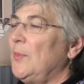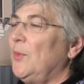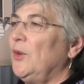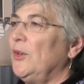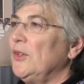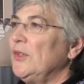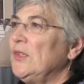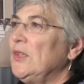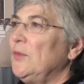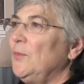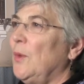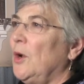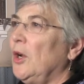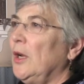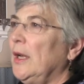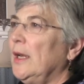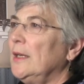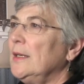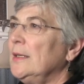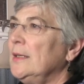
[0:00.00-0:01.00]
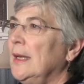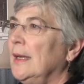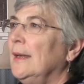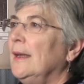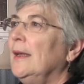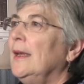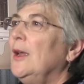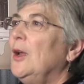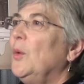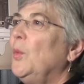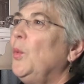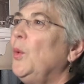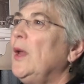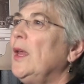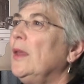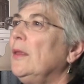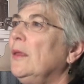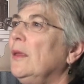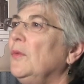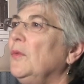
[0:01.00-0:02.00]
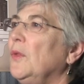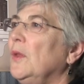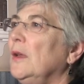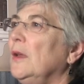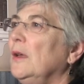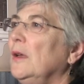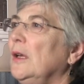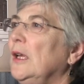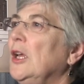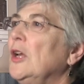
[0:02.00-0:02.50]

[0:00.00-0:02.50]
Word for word: the Boylston Market, with the